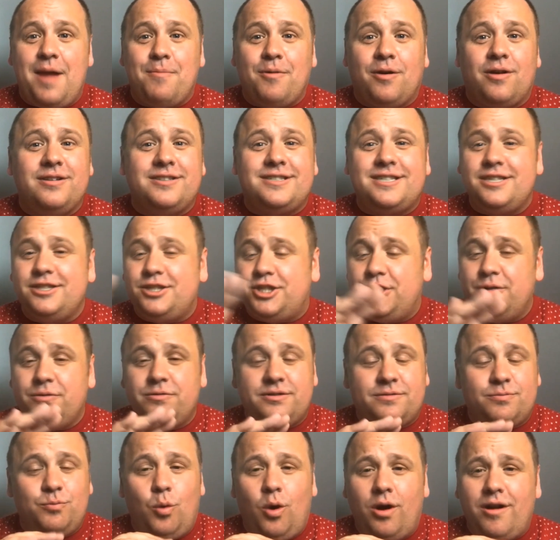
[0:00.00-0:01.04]
because she
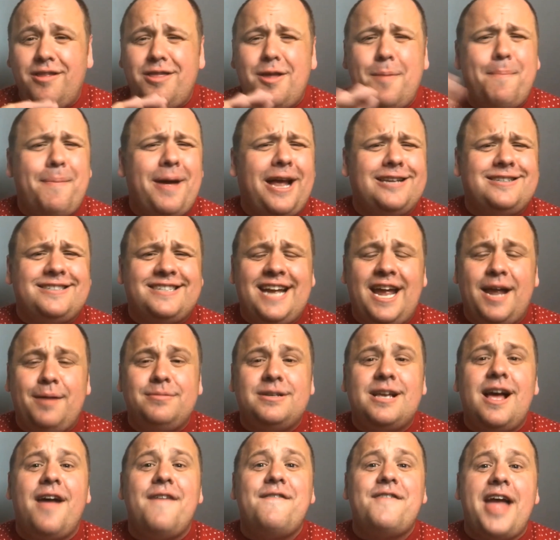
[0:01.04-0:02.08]
was one of the best dames
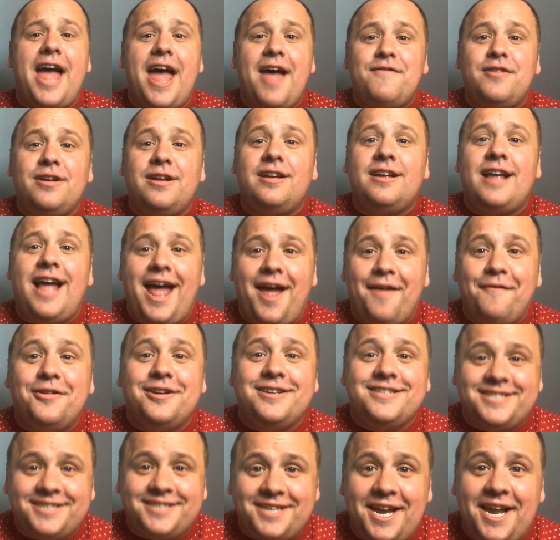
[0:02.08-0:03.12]
I've ever
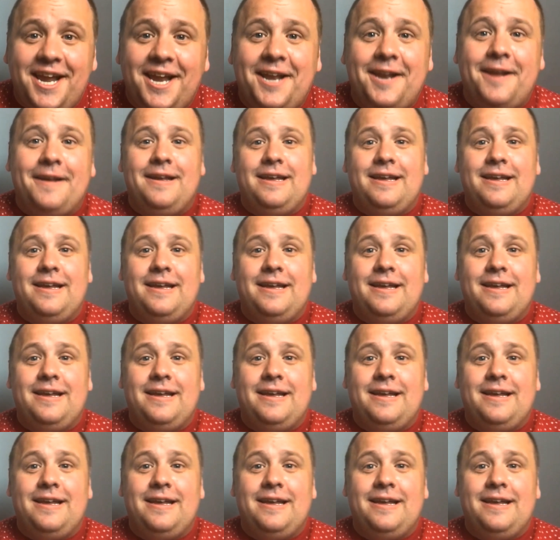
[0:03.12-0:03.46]
seen.